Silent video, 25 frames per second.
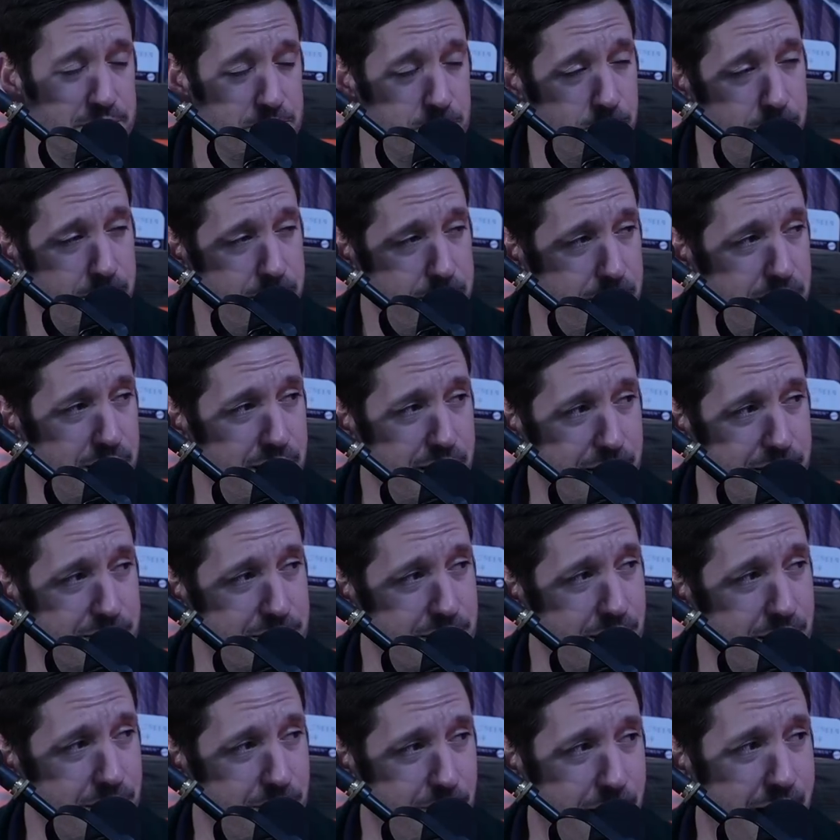though. one thing
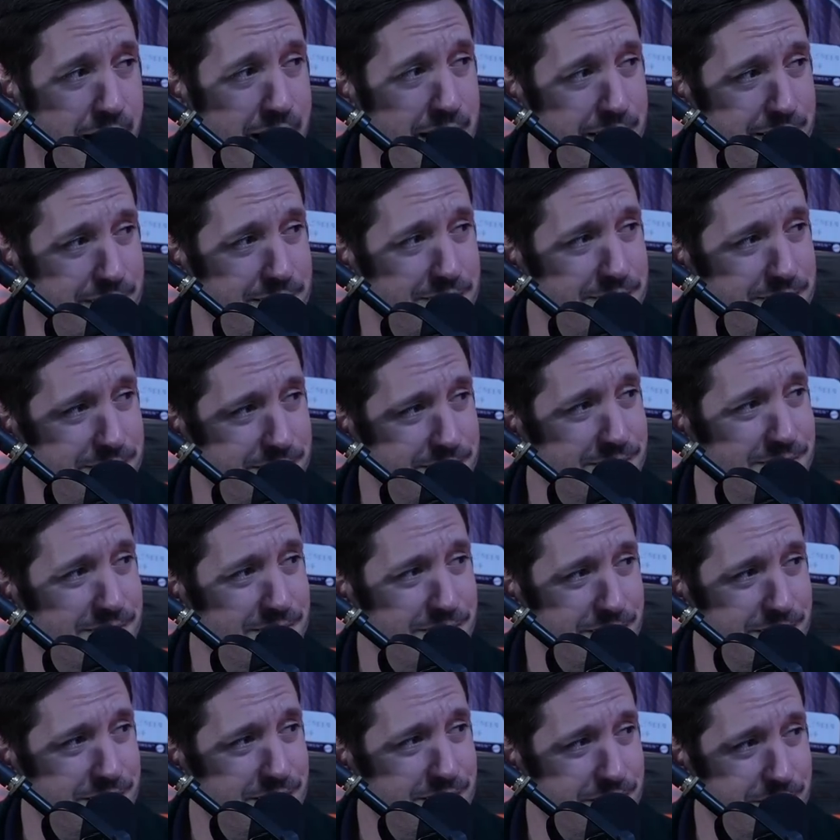done right.
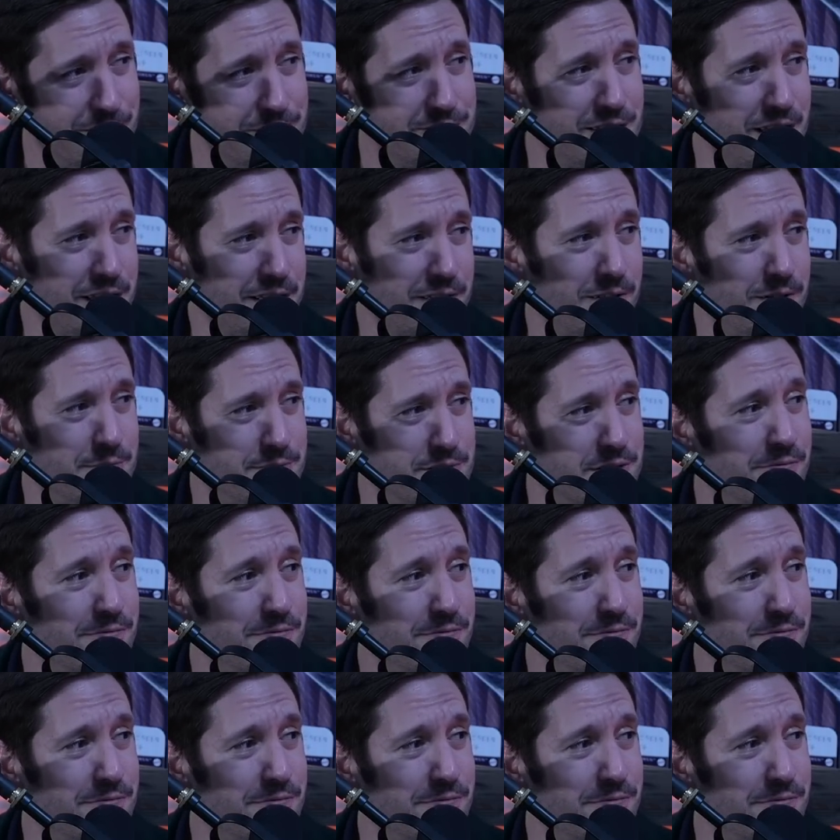Those nightclubs are